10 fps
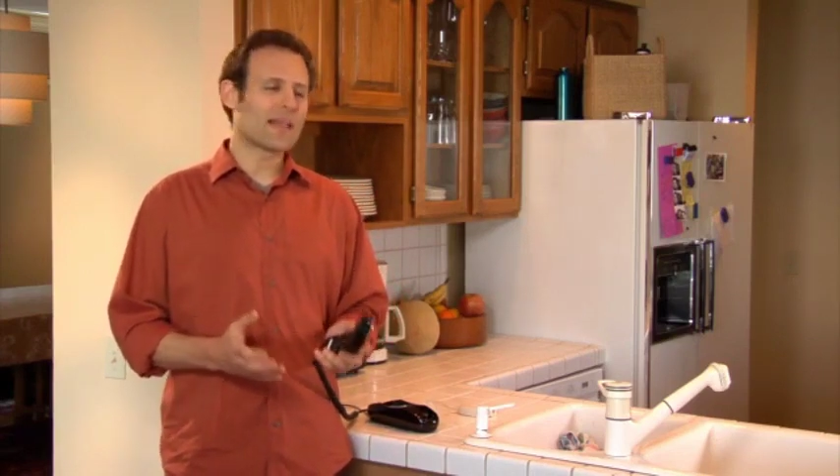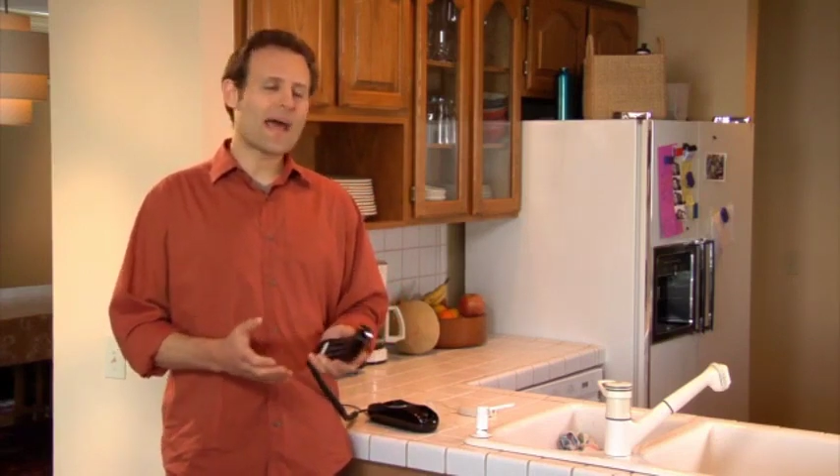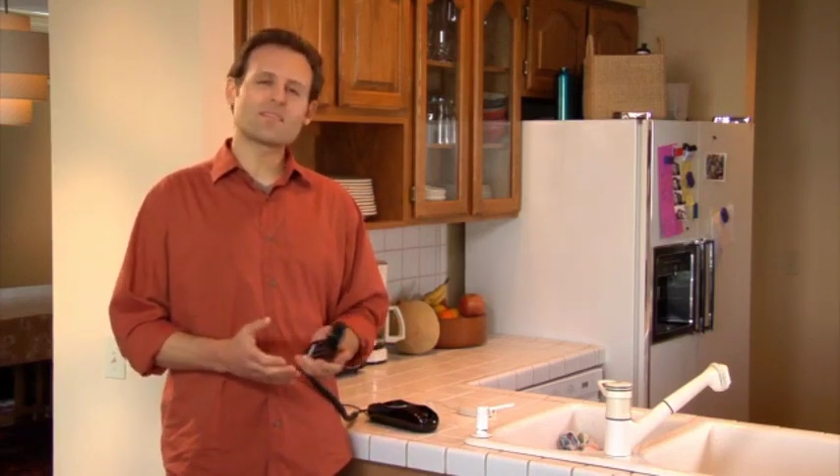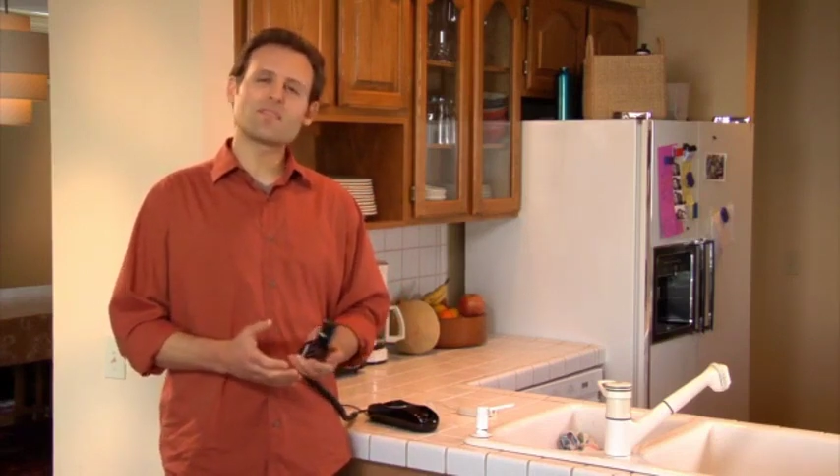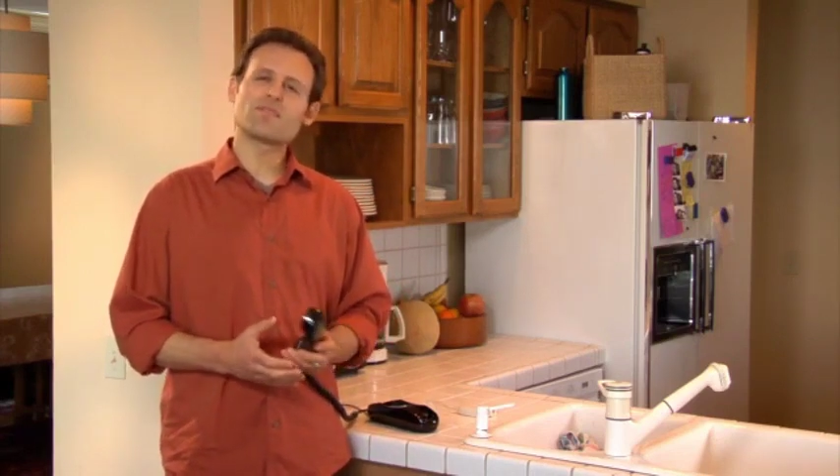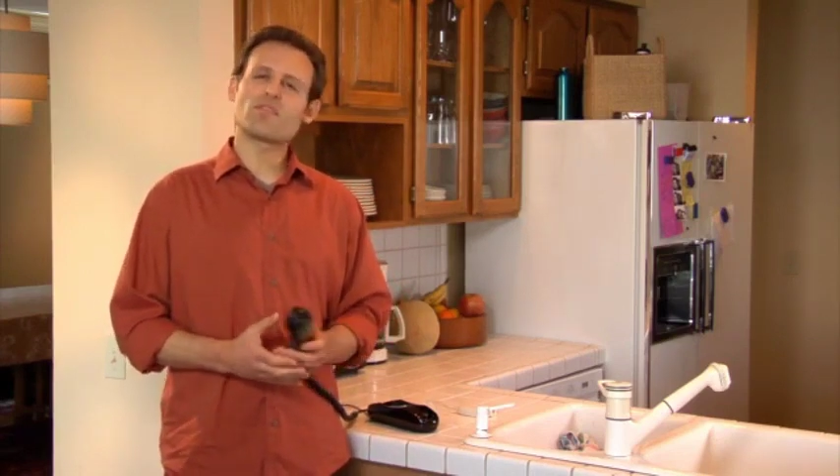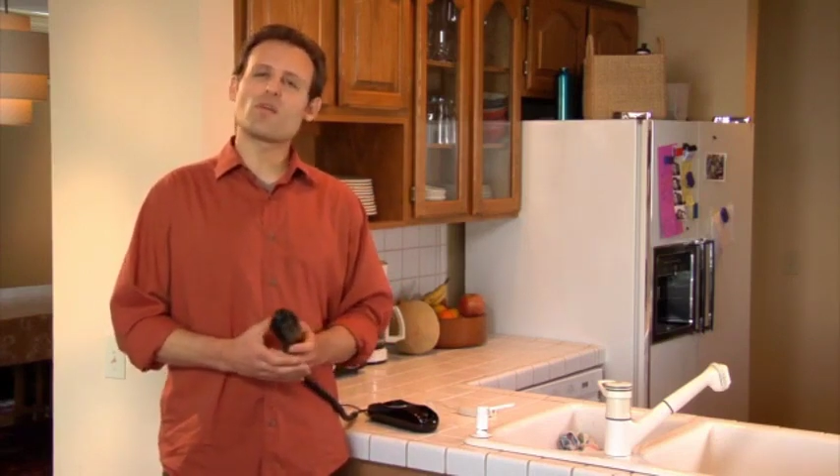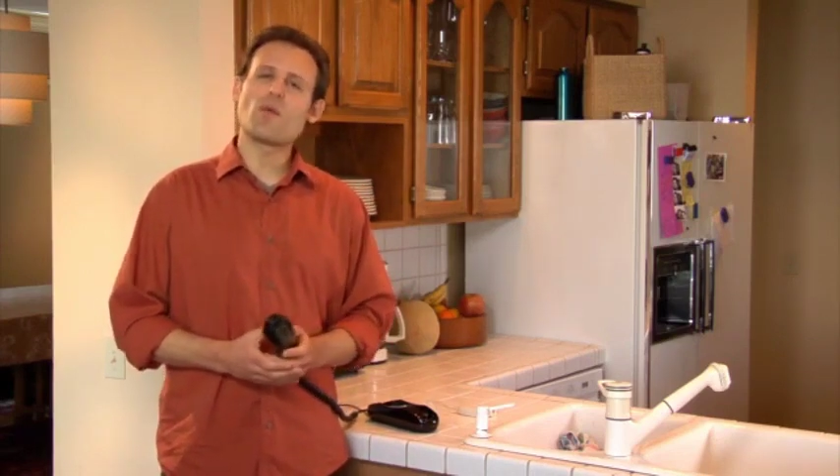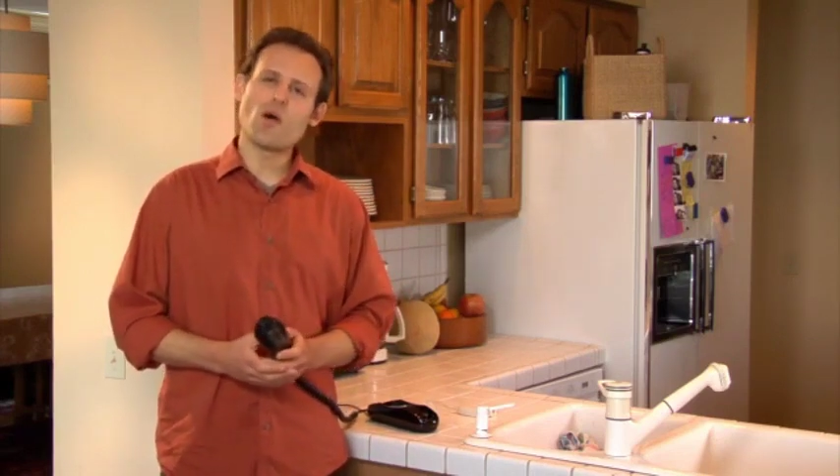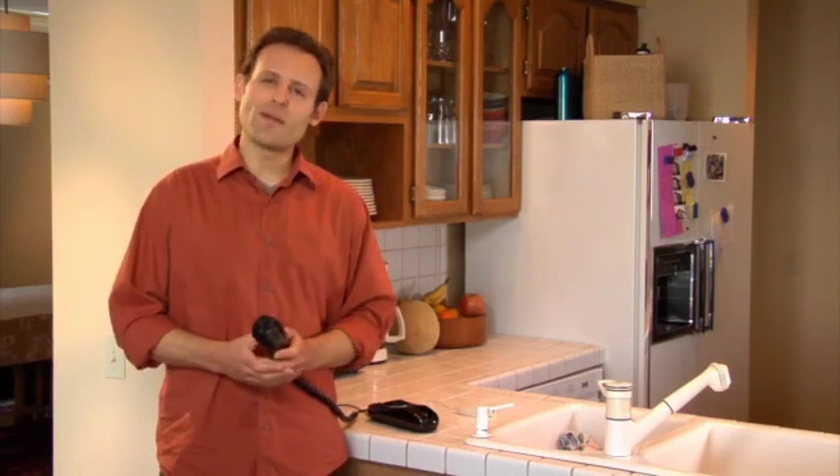relaxing
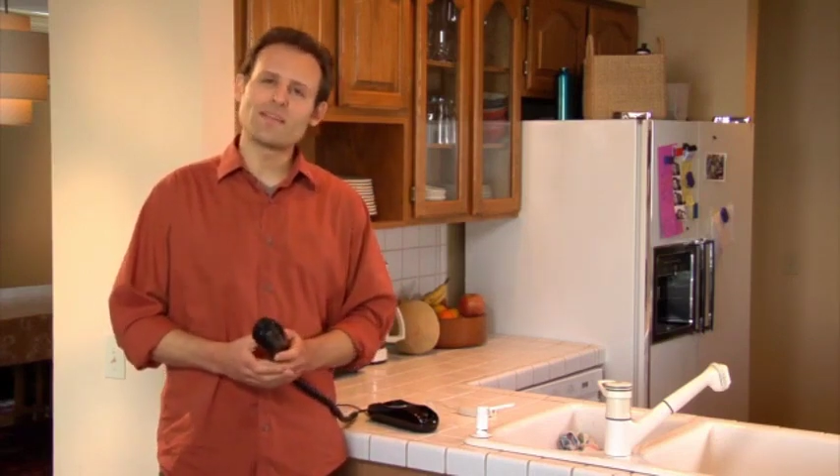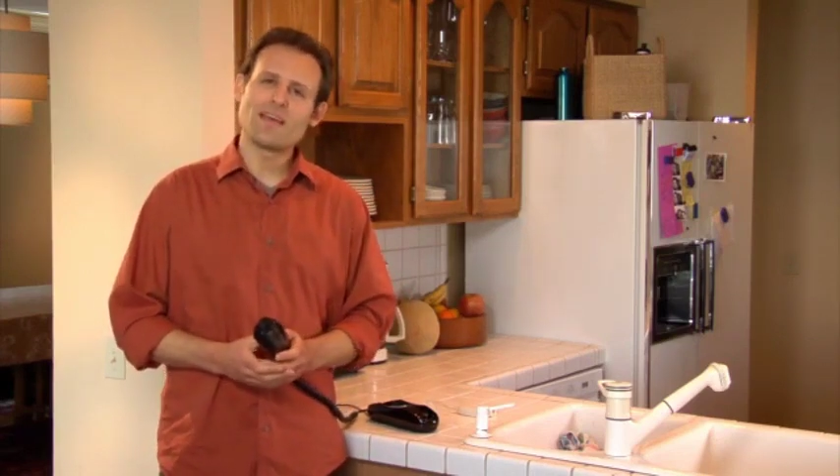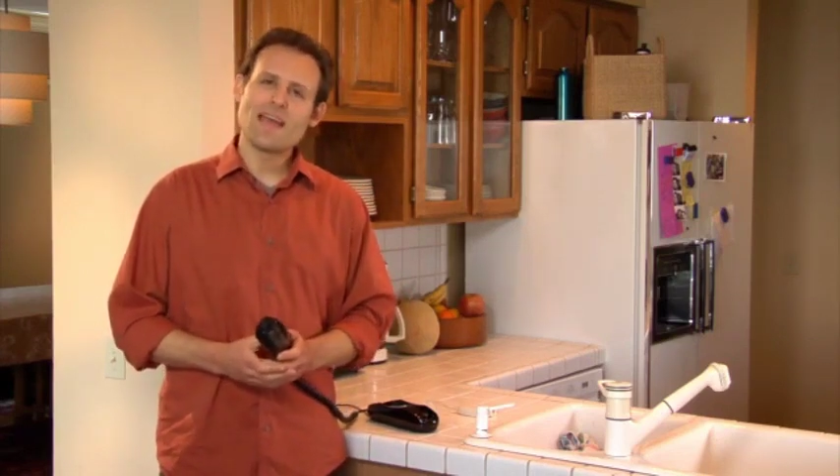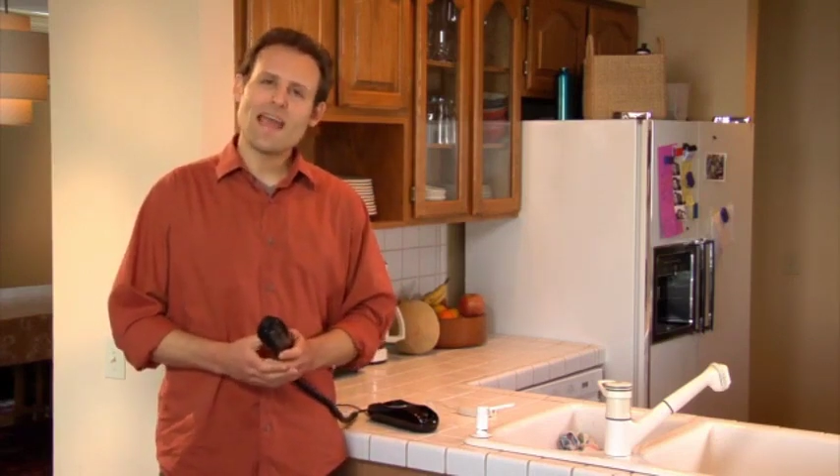for a moment,